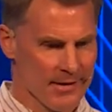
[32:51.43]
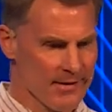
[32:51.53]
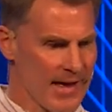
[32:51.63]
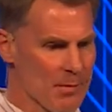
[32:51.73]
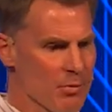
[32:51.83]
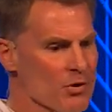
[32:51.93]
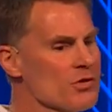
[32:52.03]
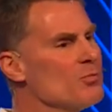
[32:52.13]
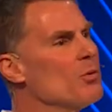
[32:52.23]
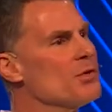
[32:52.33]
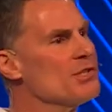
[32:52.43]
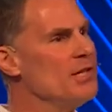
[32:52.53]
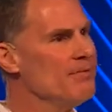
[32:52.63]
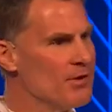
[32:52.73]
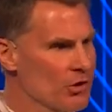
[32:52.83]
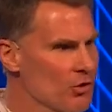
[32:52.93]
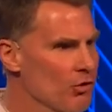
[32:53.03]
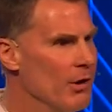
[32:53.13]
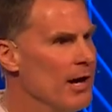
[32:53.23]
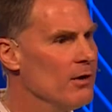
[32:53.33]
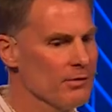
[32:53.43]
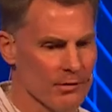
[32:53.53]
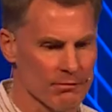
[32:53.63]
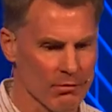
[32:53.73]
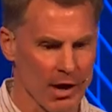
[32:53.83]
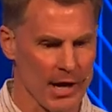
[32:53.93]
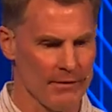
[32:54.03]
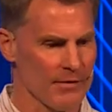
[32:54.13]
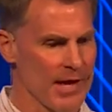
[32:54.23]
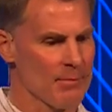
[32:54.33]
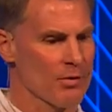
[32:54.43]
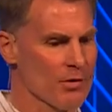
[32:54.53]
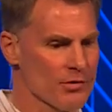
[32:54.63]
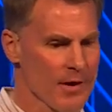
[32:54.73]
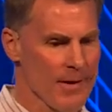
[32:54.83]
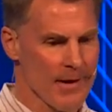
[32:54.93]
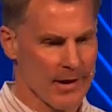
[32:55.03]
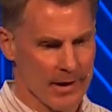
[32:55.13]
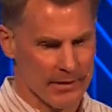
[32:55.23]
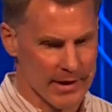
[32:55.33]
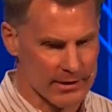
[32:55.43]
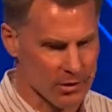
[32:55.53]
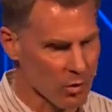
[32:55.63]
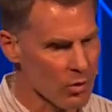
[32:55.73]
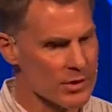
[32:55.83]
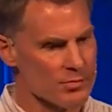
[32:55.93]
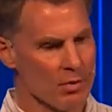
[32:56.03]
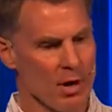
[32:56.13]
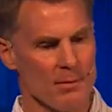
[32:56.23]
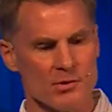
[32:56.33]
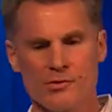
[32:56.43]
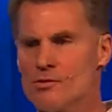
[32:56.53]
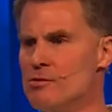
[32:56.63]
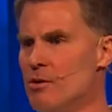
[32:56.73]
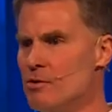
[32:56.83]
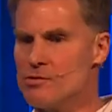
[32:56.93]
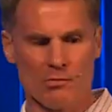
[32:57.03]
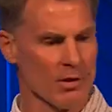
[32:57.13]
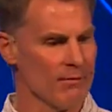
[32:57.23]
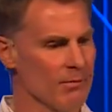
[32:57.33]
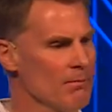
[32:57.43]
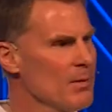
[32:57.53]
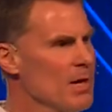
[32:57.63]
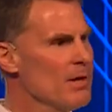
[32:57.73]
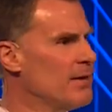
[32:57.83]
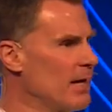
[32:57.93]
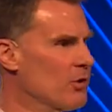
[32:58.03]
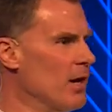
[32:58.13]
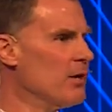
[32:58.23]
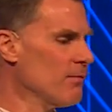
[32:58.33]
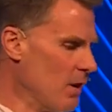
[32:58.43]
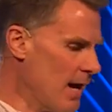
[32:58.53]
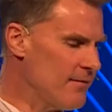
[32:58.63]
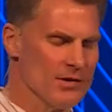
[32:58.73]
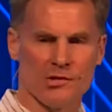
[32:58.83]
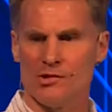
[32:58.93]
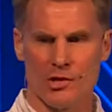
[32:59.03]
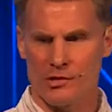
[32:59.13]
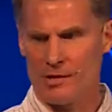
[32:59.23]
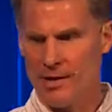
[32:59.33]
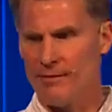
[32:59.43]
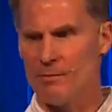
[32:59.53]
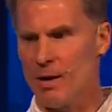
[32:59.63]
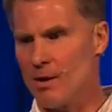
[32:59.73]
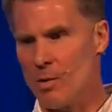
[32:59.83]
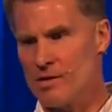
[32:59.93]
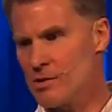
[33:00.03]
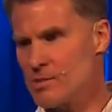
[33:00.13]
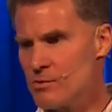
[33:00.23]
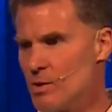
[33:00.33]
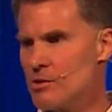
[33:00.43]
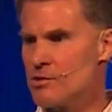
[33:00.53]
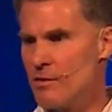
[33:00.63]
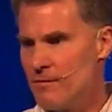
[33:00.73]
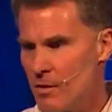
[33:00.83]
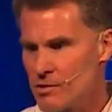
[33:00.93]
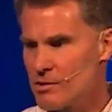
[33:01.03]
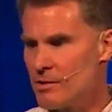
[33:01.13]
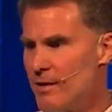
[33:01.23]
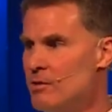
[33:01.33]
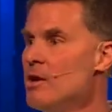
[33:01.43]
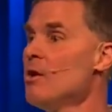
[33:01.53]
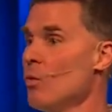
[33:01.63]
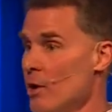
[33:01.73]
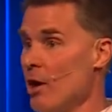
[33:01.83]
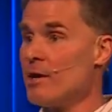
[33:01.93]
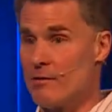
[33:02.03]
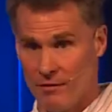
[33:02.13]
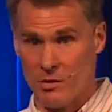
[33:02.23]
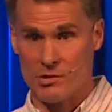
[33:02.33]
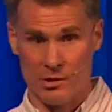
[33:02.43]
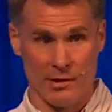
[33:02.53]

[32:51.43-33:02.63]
that person will receive the crown of life, and that the Lord has promised to those who love him. That crown of life isn't just in heaven, by the way. Sometimes we get so focused on heaven, we ought to get focused on